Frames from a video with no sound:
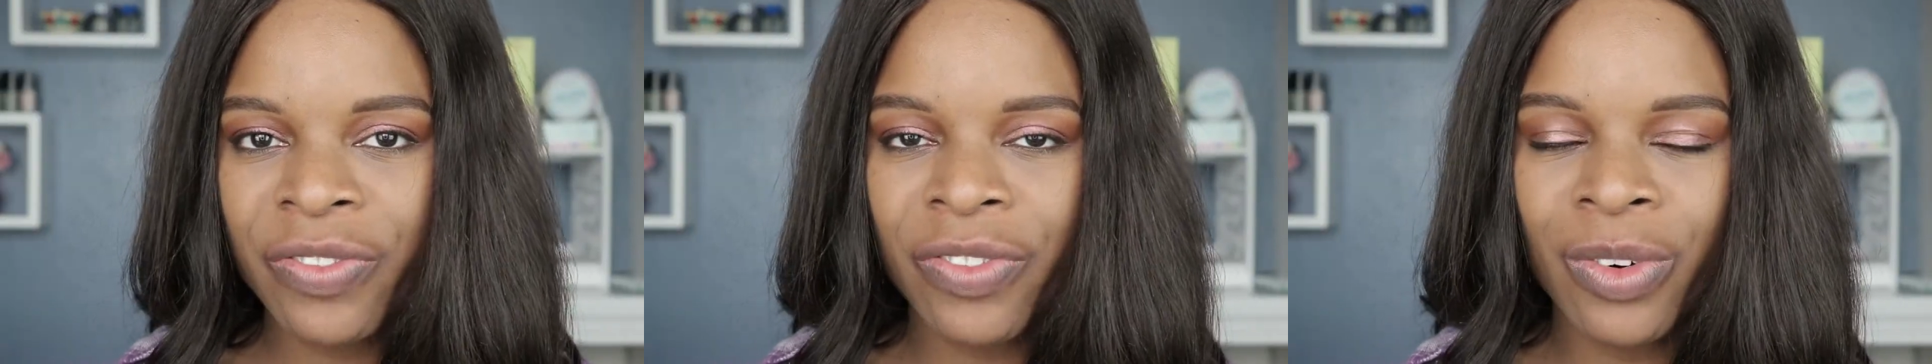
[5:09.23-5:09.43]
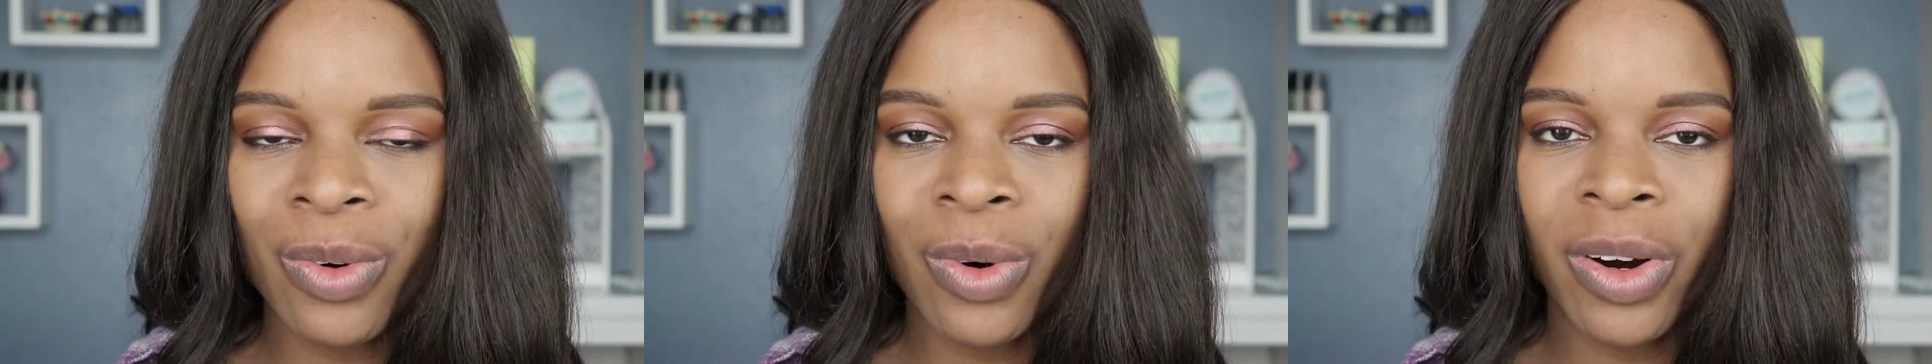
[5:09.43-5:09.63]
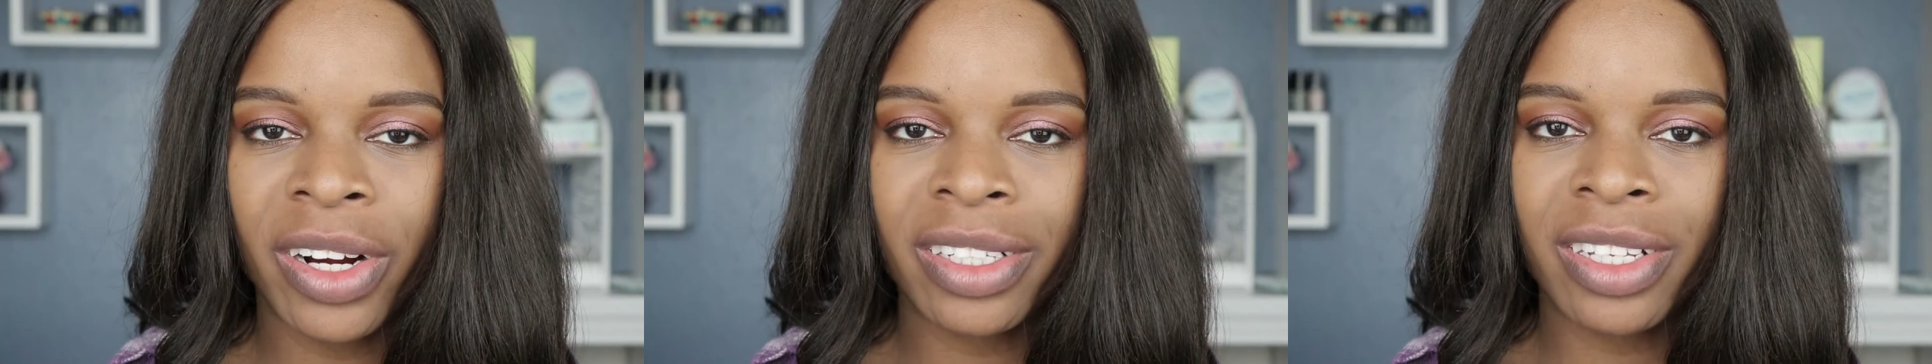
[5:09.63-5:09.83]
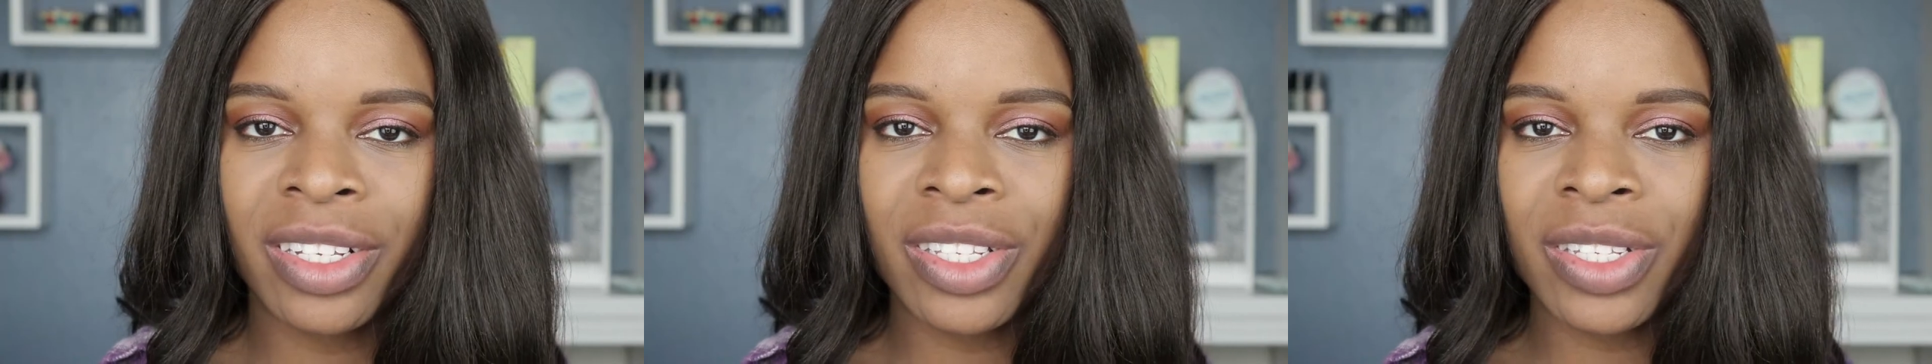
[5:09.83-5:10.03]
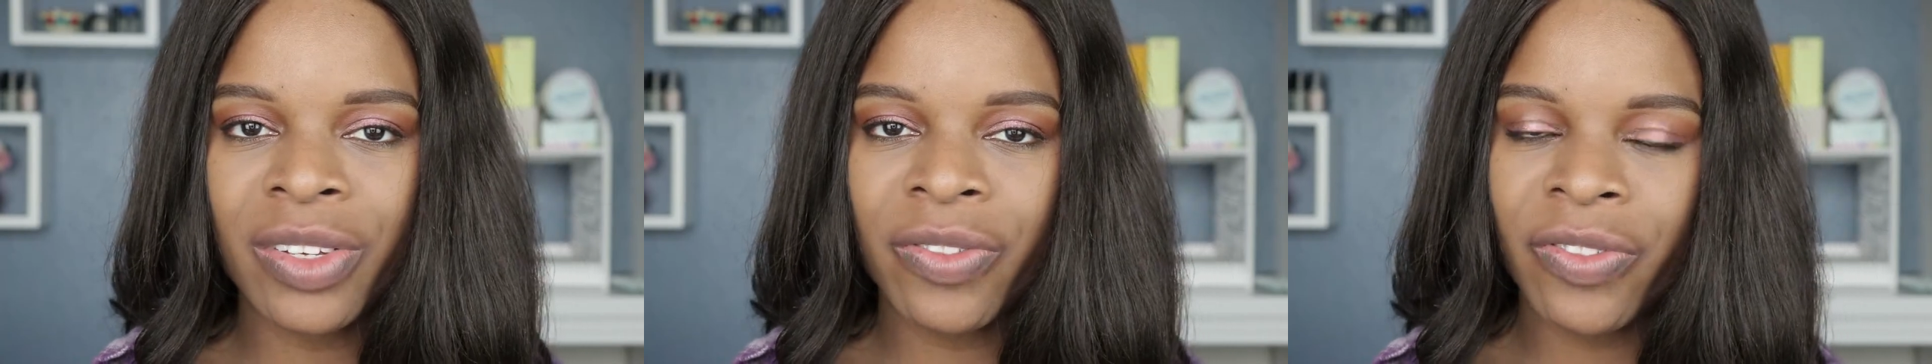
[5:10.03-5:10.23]
for the
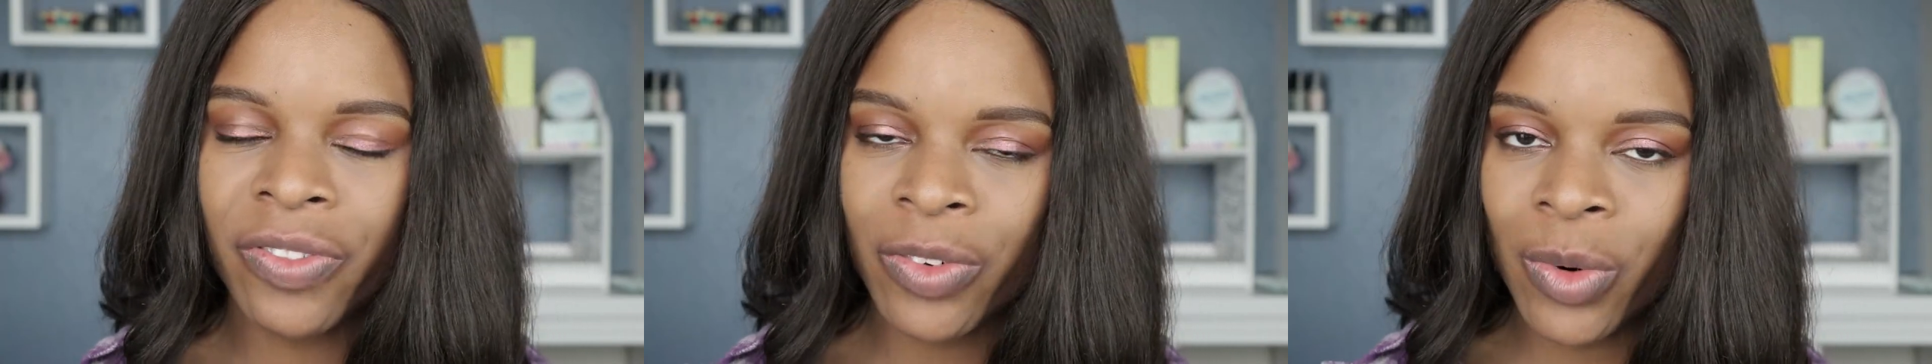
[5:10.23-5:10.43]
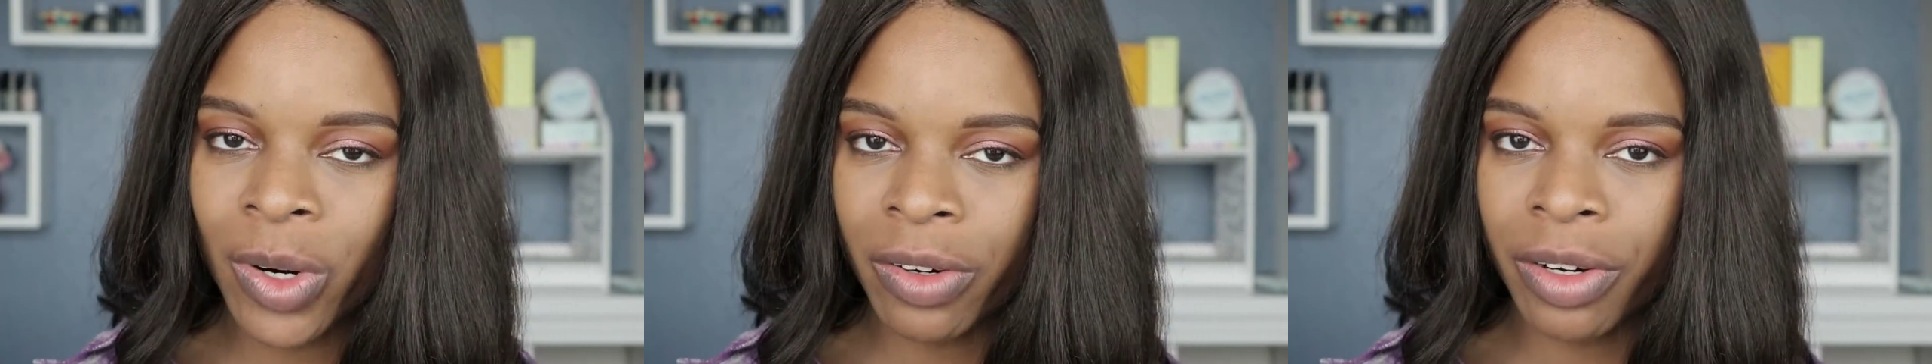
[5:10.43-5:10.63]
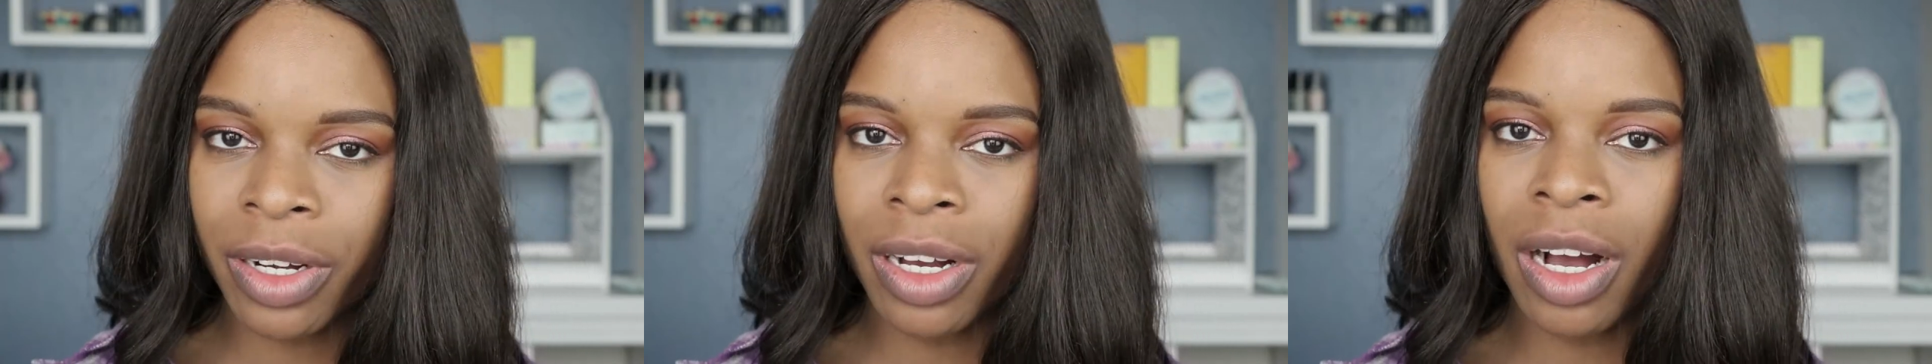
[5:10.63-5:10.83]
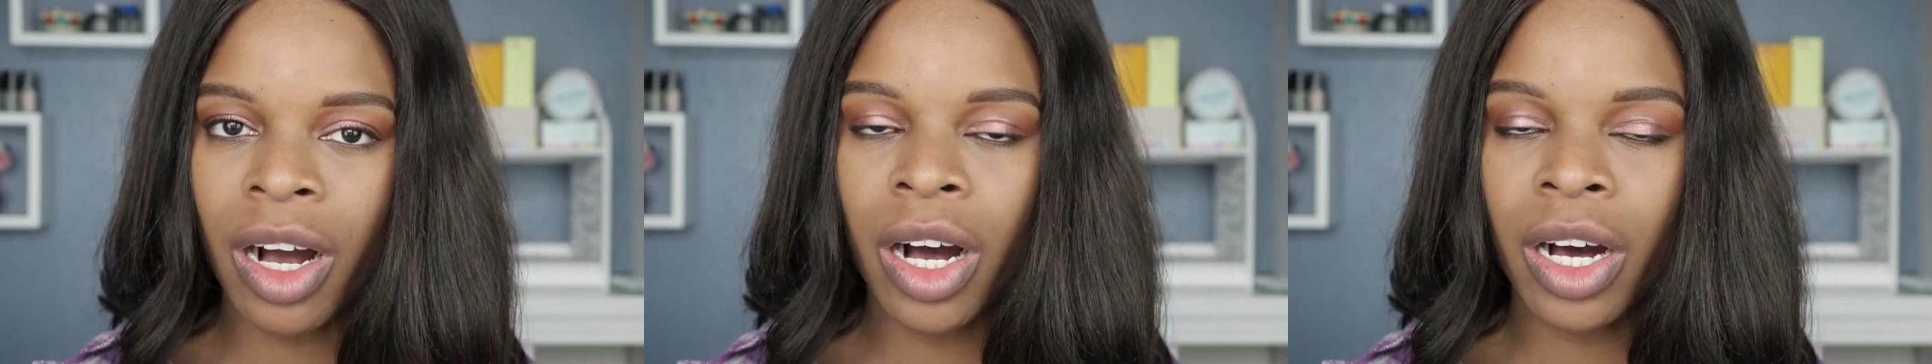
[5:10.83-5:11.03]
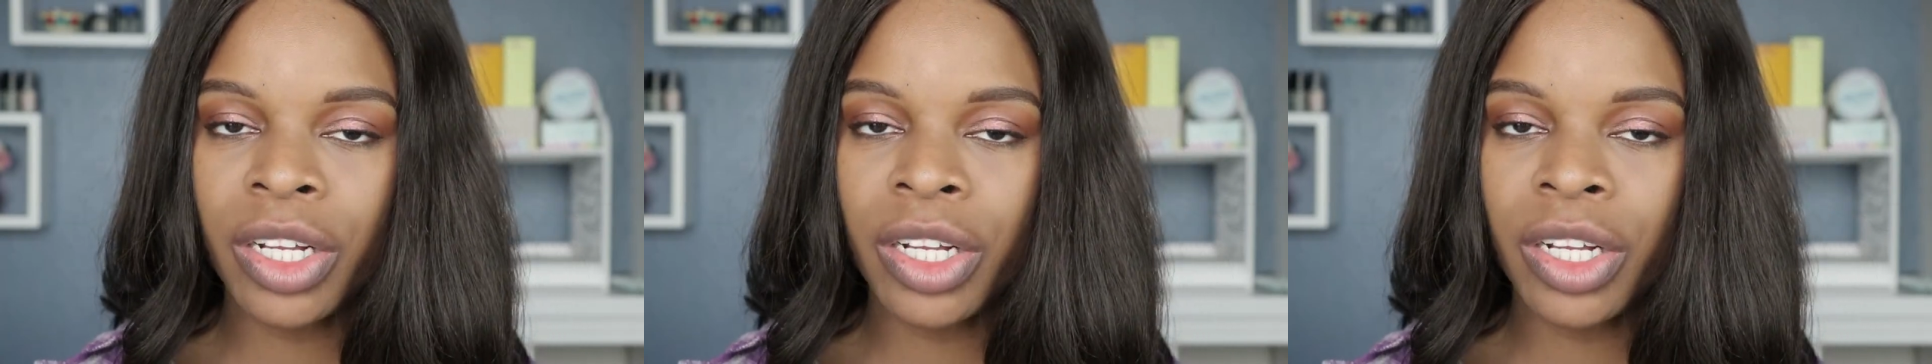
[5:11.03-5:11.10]
Sephora